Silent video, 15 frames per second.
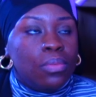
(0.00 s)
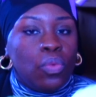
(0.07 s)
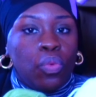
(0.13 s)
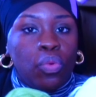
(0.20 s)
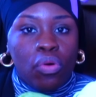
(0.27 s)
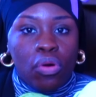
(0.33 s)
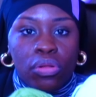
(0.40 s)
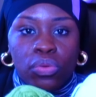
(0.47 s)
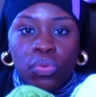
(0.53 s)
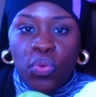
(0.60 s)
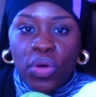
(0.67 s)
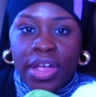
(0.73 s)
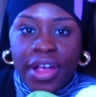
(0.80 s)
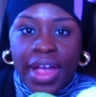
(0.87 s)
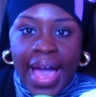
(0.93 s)
Wool
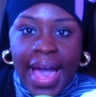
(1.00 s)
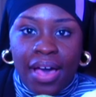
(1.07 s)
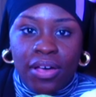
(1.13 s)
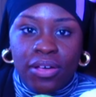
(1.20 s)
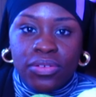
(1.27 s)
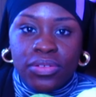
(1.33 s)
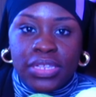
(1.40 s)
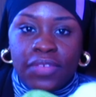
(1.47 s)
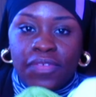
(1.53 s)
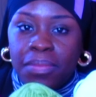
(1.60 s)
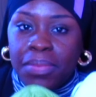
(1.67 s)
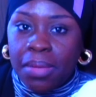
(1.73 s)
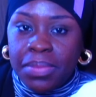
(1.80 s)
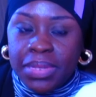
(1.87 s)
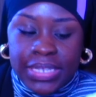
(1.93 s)
Warehouse, if I'm
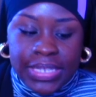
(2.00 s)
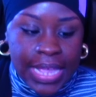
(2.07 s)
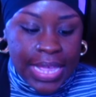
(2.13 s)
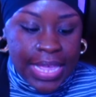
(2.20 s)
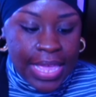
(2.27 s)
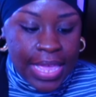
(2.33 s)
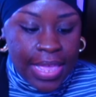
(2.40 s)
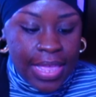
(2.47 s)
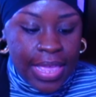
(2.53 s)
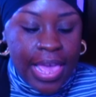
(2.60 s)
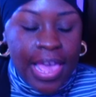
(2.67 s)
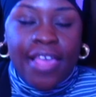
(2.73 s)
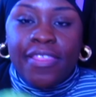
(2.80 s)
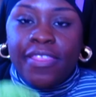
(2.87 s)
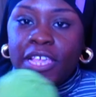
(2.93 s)
not mistaken.
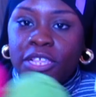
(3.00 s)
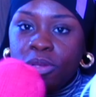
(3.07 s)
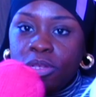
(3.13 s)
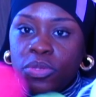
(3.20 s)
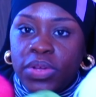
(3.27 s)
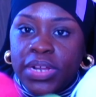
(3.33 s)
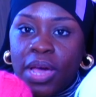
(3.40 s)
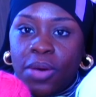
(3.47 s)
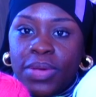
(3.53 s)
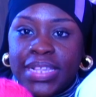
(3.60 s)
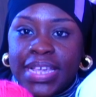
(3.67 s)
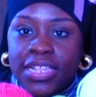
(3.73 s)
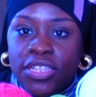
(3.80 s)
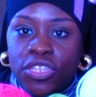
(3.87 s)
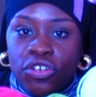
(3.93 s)
This was when I was
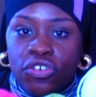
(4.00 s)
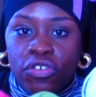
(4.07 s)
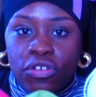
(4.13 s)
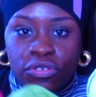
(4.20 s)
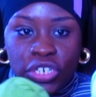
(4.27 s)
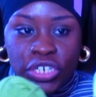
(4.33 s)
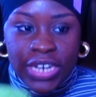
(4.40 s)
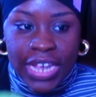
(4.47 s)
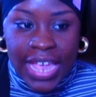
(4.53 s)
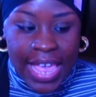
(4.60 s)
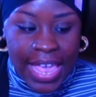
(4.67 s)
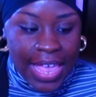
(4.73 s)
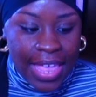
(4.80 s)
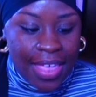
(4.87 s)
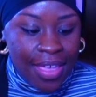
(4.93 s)
into
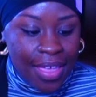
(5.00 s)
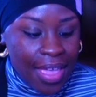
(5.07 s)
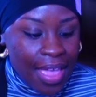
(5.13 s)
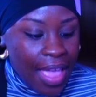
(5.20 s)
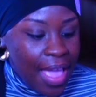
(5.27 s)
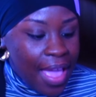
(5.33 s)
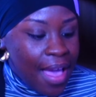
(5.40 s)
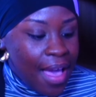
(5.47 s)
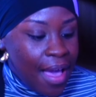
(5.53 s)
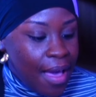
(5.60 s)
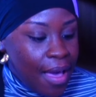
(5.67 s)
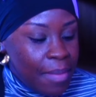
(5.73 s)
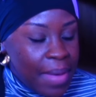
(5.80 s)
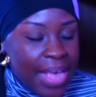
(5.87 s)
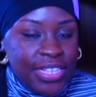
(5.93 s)
crocheting.
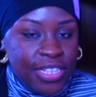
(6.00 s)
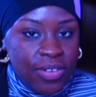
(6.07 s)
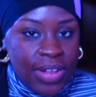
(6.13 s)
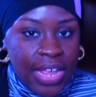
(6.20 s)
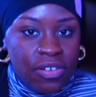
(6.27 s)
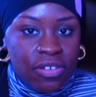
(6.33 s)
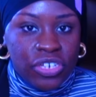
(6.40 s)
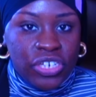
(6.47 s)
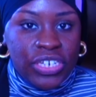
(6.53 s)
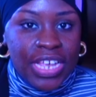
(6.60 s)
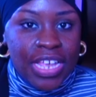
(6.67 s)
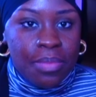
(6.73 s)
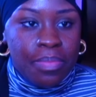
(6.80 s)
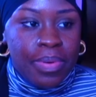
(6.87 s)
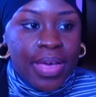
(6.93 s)
I still like
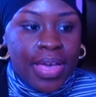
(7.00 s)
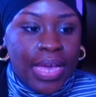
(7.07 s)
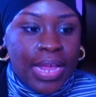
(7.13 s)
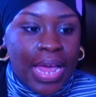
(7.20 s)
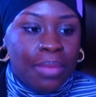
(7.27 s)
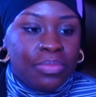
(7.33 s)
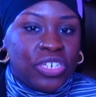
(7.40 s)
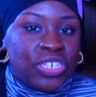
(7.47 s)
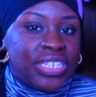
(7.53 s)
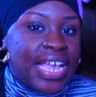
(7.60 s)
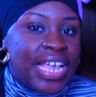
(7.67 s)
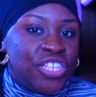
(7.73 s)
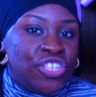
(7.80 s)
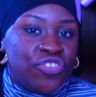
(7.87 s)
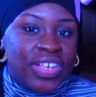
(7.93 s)
crocheting, but I'm just not
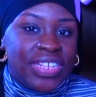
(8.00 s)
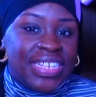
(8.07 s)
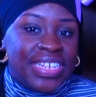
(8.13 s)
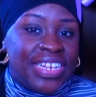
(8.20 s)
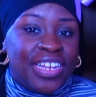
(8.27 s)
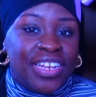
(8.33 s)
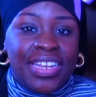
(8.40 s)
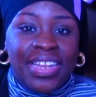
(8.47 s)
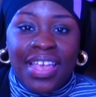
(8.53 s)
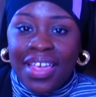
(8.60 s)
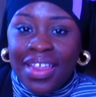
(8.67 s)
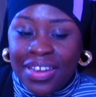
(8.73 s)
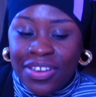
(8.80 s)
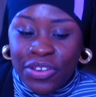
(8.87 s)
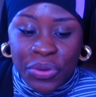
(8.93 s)
interested in
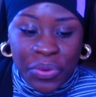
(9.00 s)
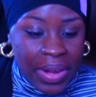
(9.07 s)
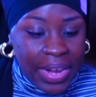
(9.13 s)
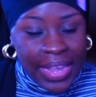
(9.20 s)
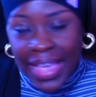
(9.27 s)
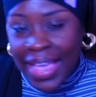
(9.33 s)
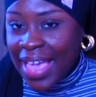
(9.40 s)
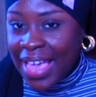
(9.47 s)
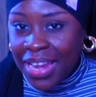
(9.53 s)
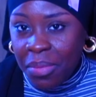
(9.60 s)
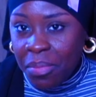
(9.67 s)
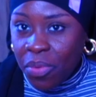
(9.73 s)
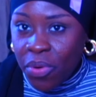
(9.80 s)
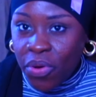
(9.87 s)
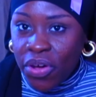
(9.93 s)
doing it
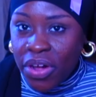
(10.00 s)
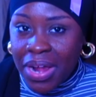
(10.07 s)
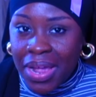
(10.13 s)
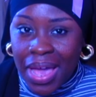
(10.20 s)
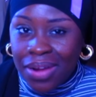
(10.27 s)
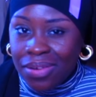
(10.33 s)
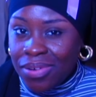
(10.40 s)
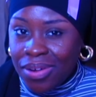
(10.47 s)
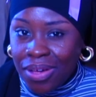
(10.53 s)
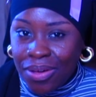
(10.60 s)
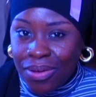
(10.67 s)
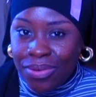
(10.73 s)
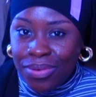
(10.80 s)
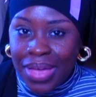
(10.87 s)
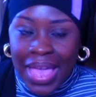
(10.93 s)
anymore. I don't
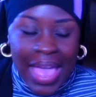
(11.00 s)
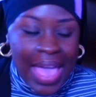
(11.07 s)
know.